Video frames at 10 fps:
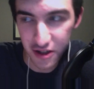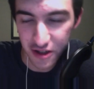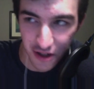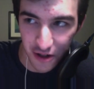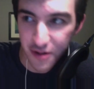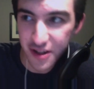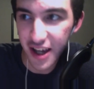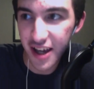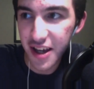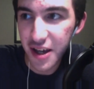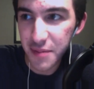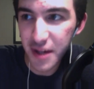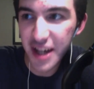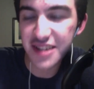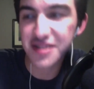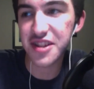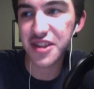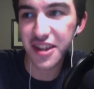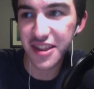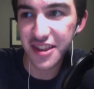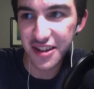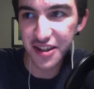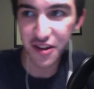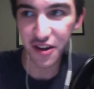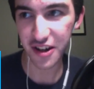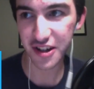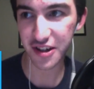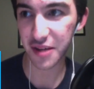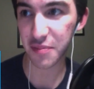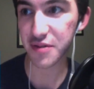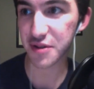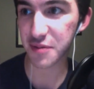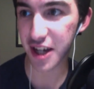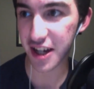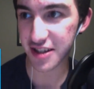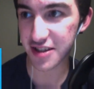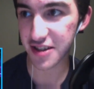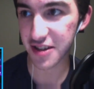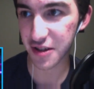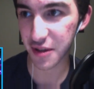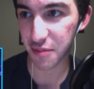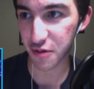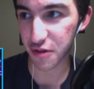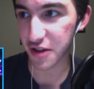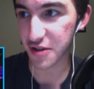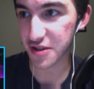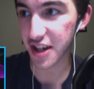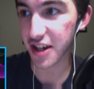you know, yeah. But I could see that the claw clip, to be honest, the clip through feels.